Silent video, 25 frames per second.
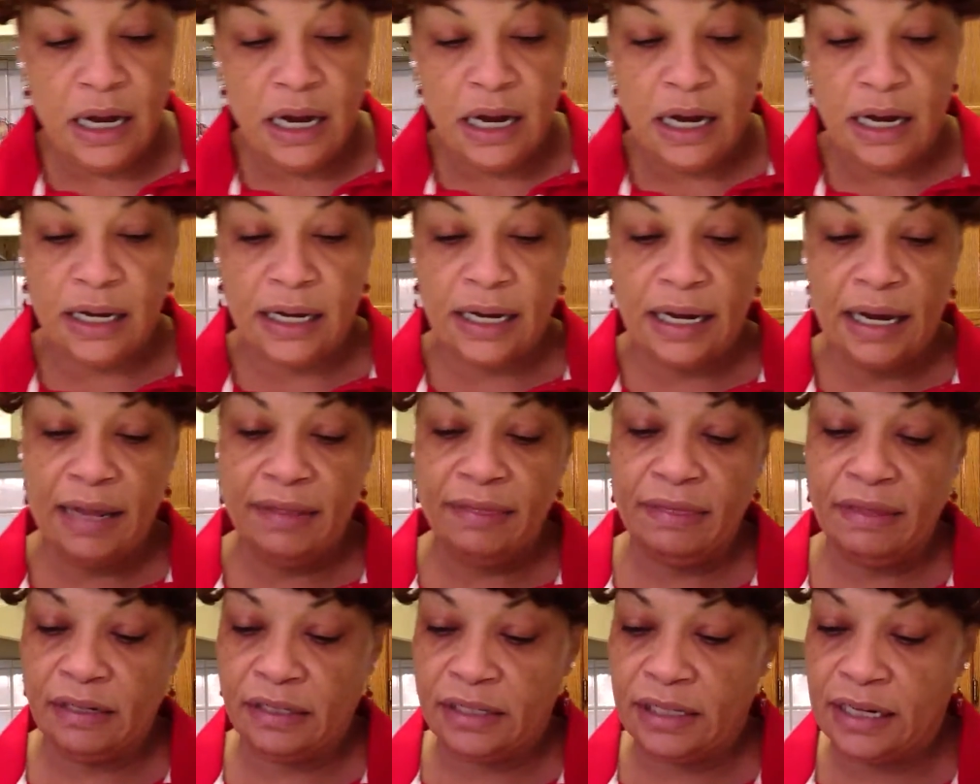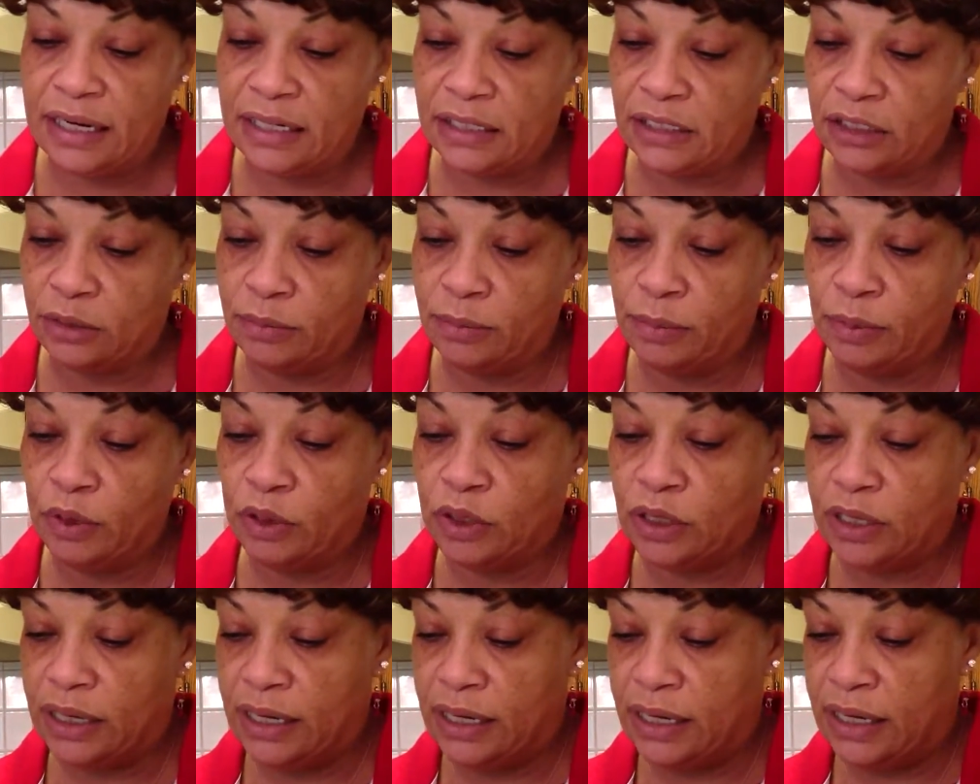Again, the
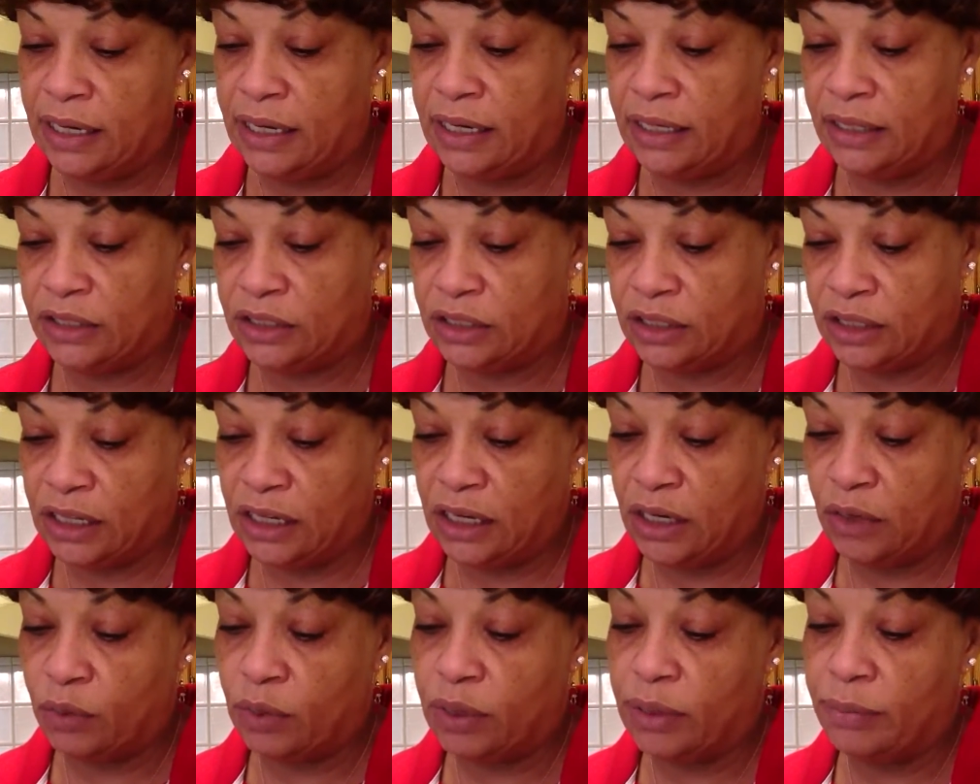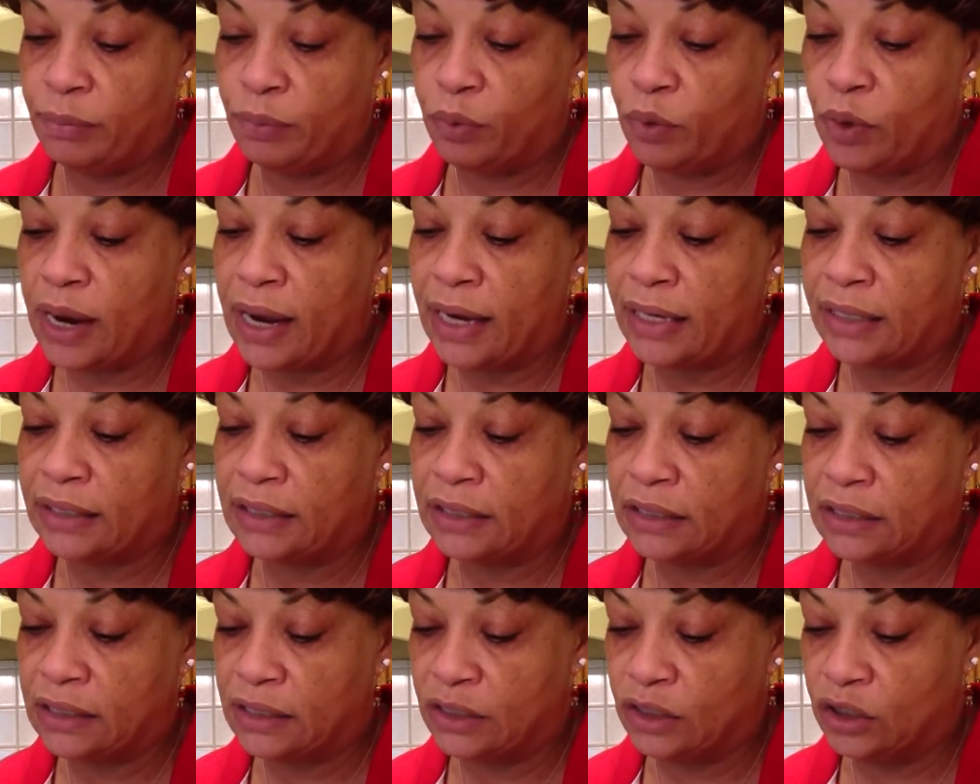textbook is Theory,
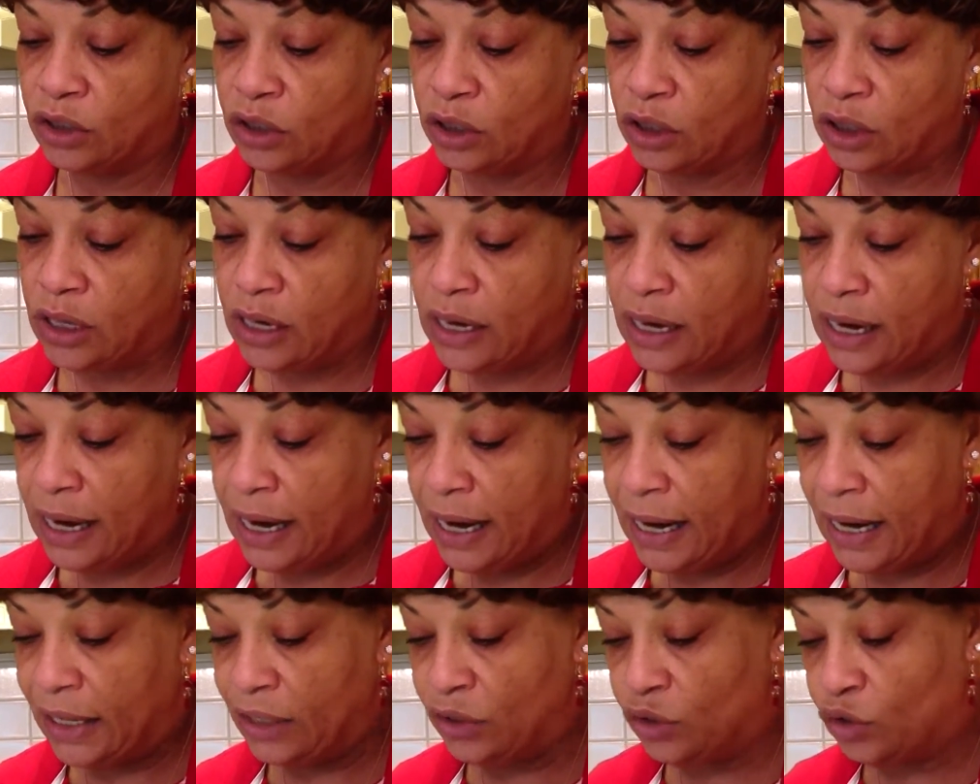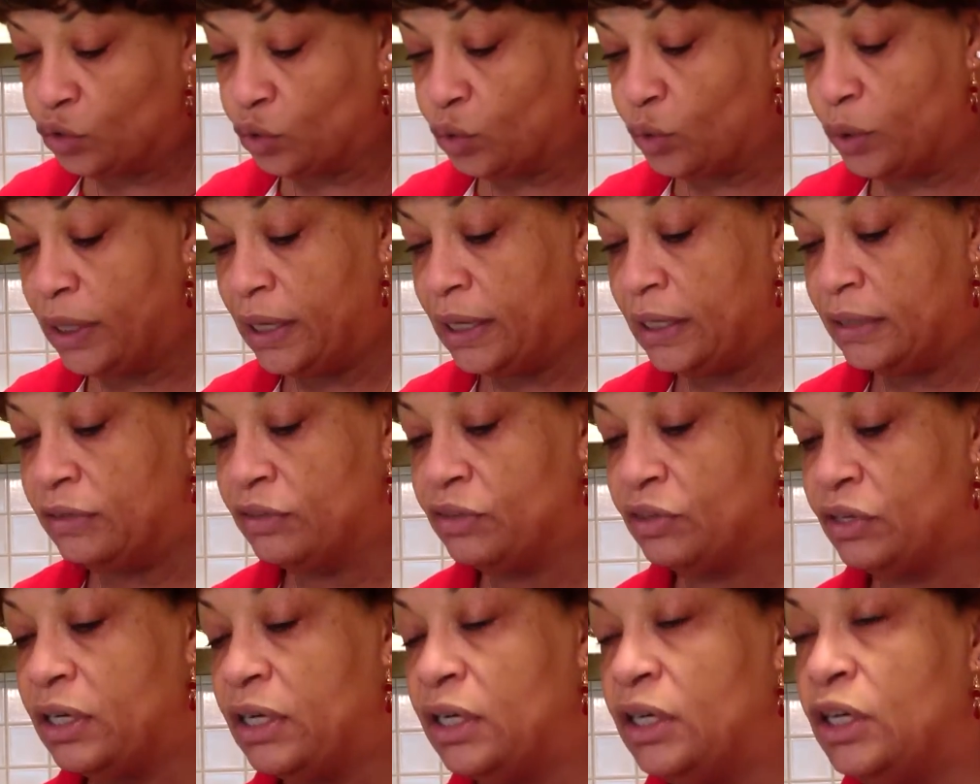Practice, and
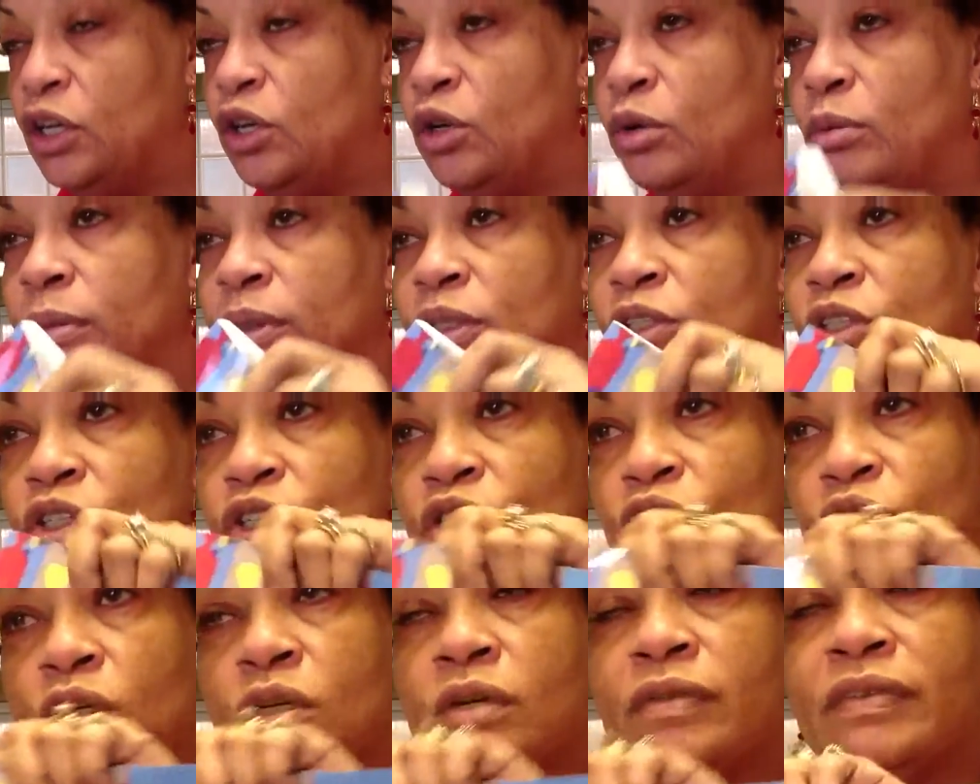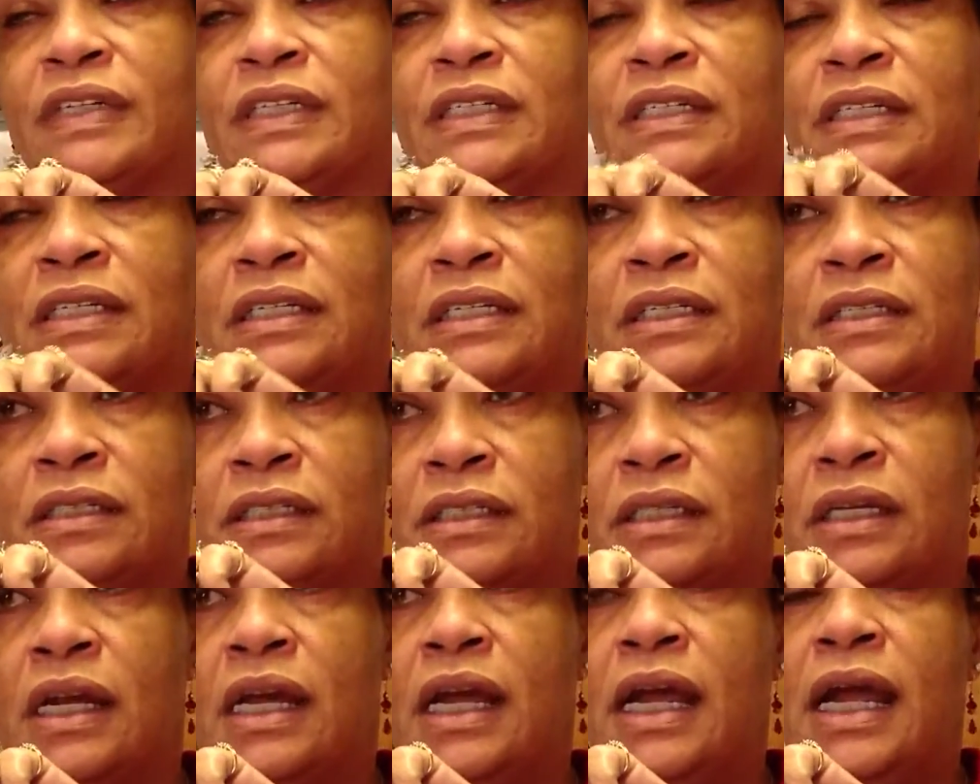Trends in Human
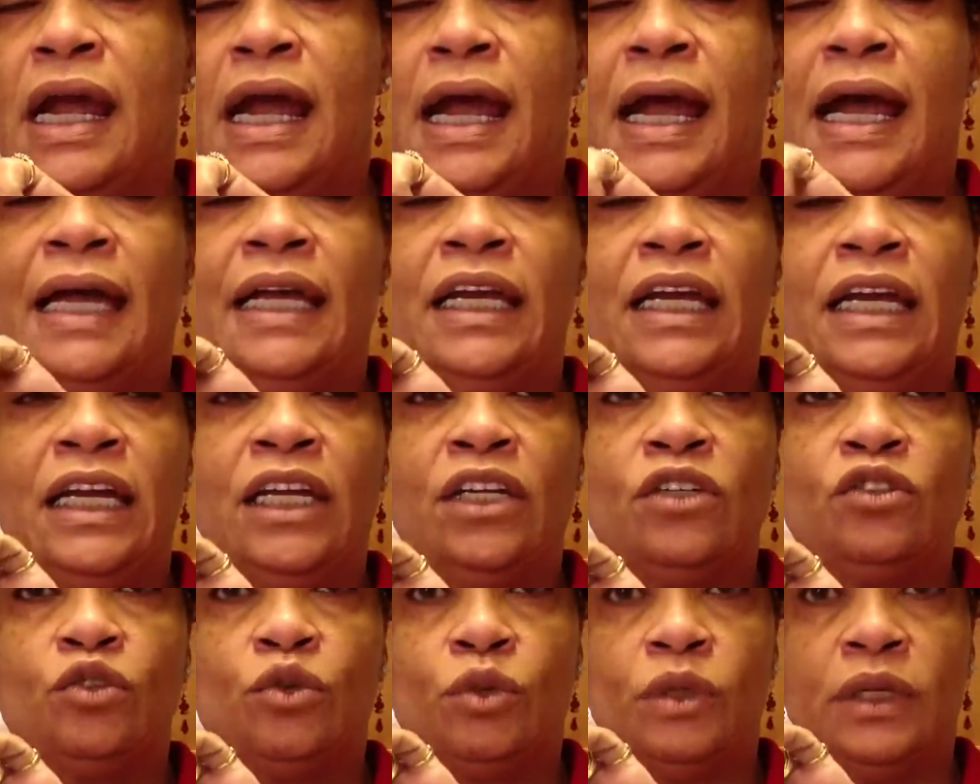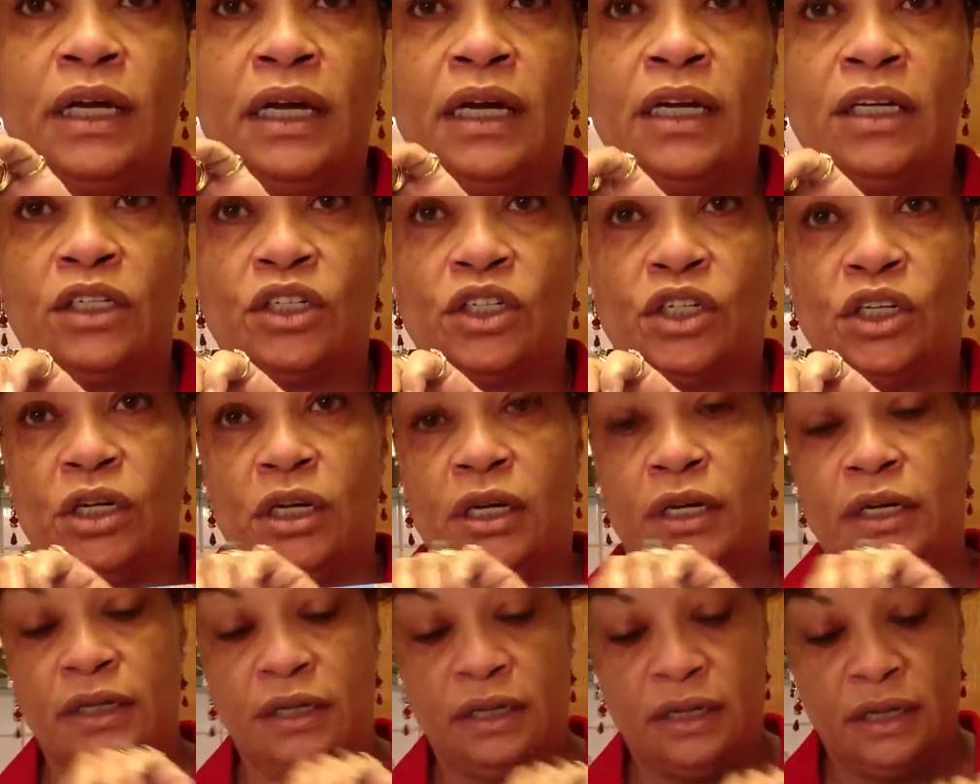Services, an
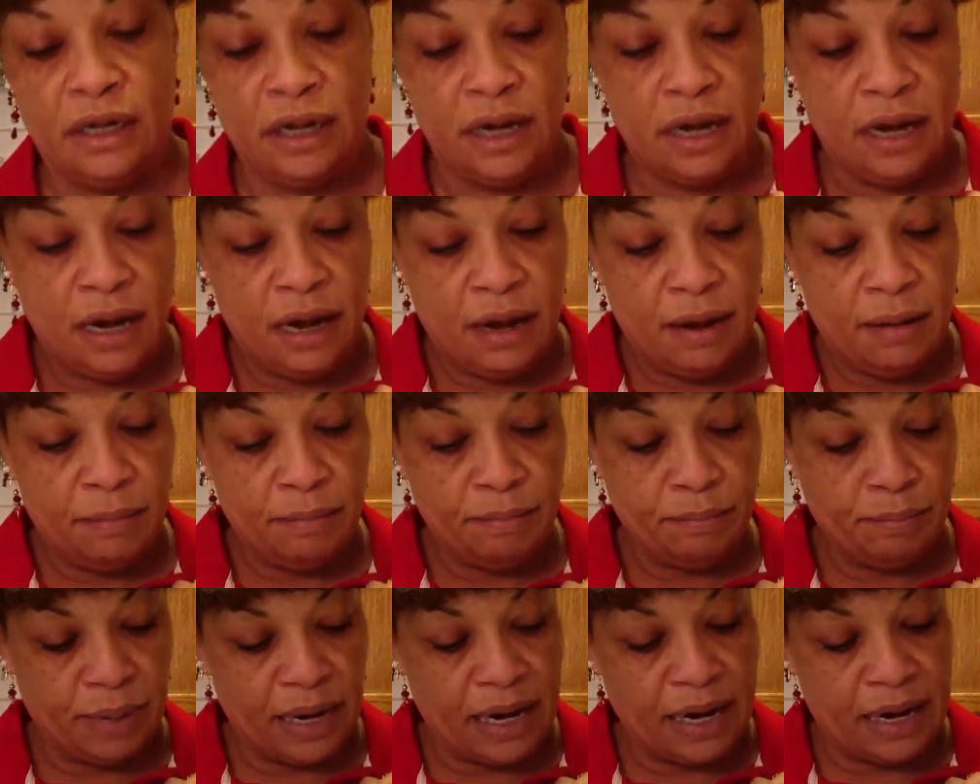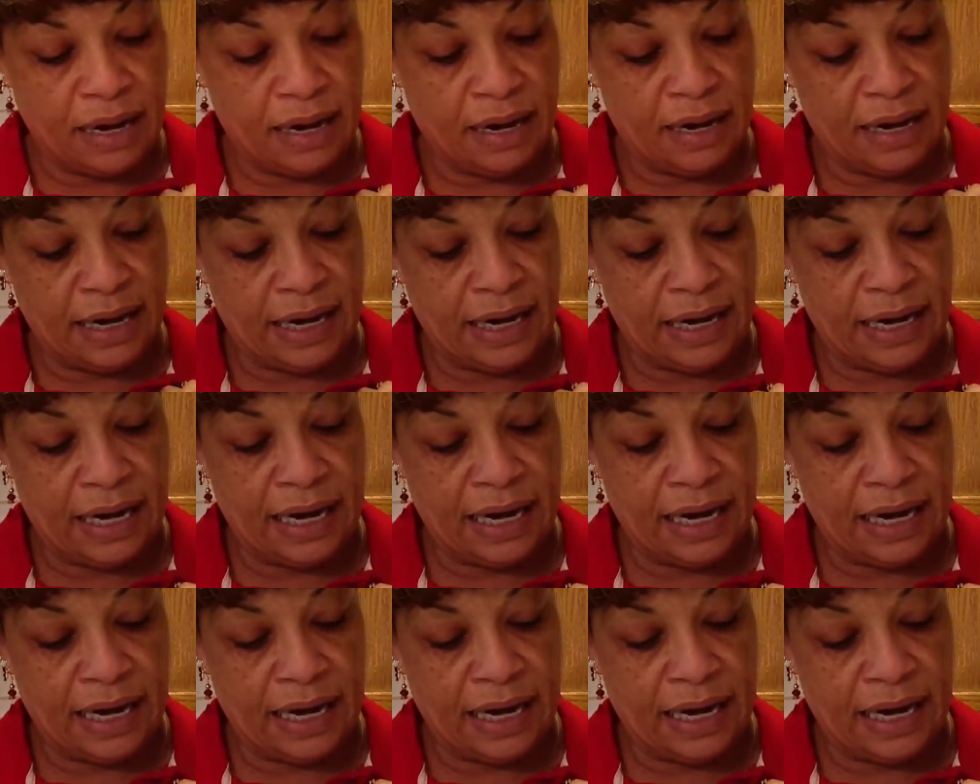Introduction by